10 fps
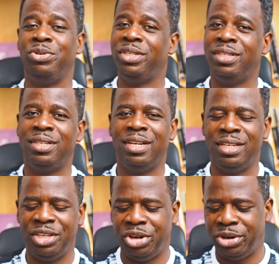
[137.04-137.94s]
reading and
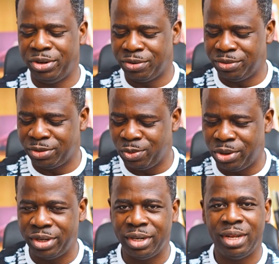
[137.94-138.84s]
the hearing of his
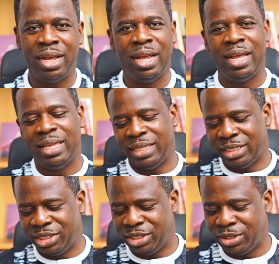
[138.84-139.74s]
word
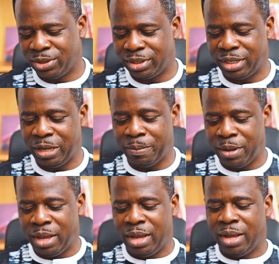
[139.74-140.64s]
in Jesus' name.
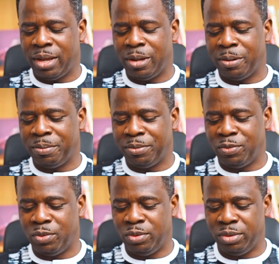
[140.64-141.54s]

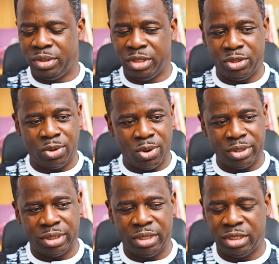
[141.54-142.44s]
We'll
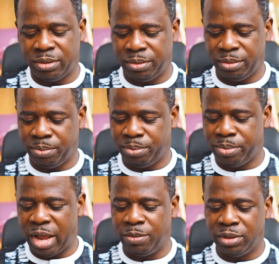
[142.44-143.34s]
discuss this
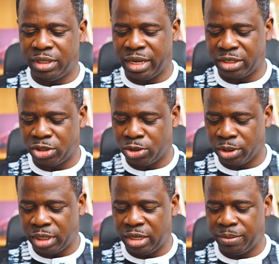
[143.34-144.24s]
Bible text
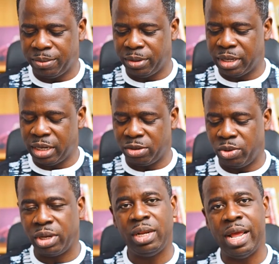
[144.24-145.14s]
shortly, but I'd
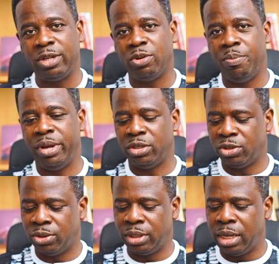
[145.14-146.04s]
quickly like to
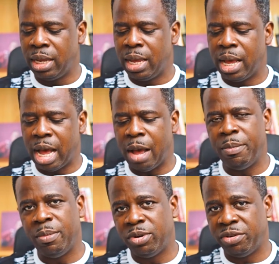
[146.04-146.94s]
mention our
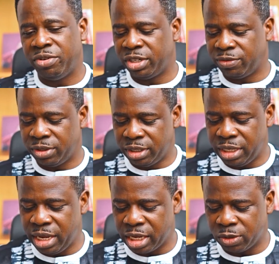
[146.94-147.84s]
memory verse for
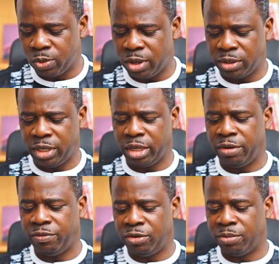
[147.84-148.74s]
today as well,
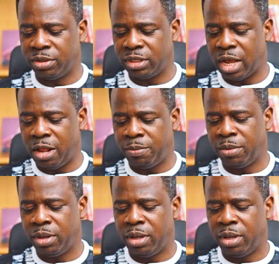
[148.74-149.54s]
taken from Psalm